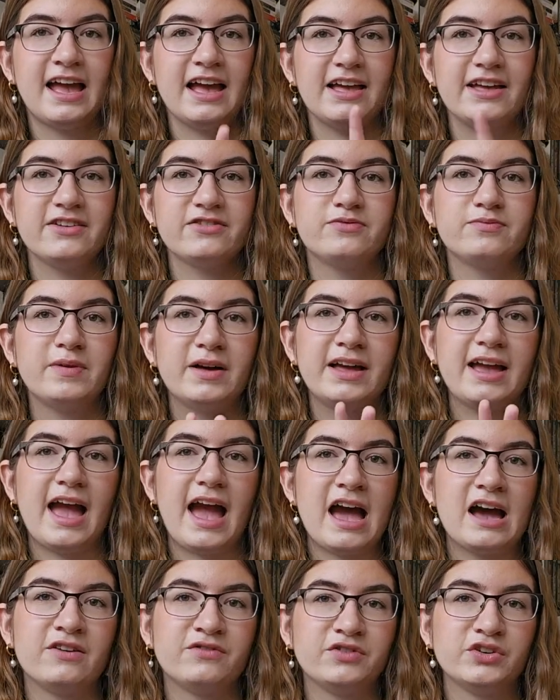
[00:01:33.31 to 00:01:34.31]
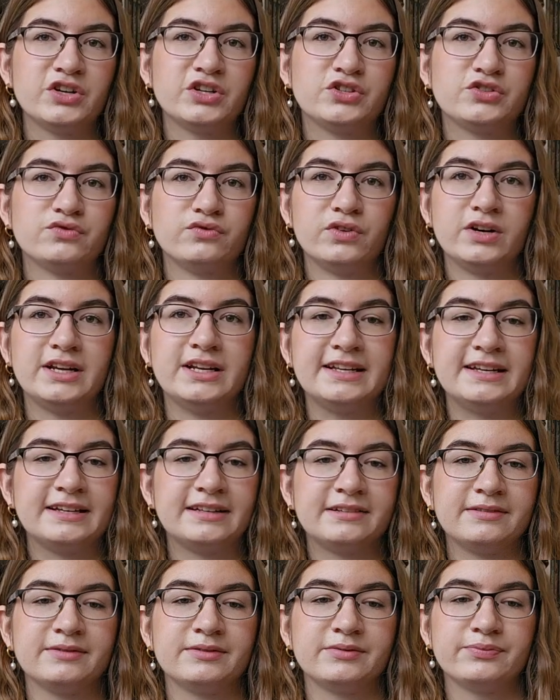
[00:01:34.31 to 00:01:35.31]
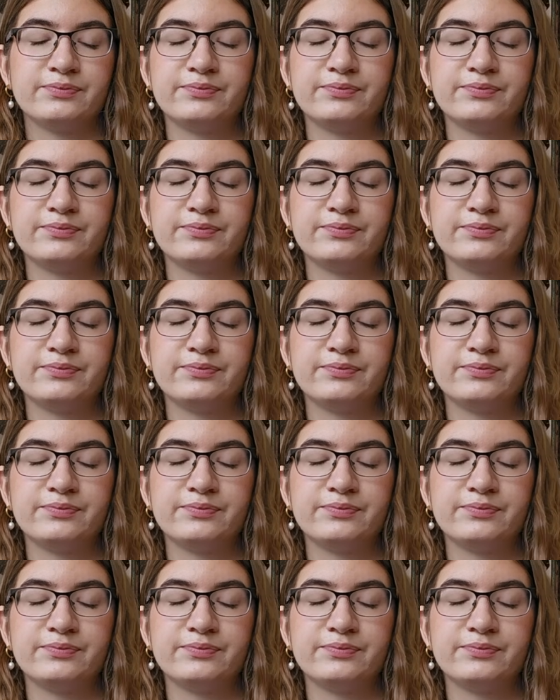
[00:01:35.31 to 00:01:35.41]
if my average reading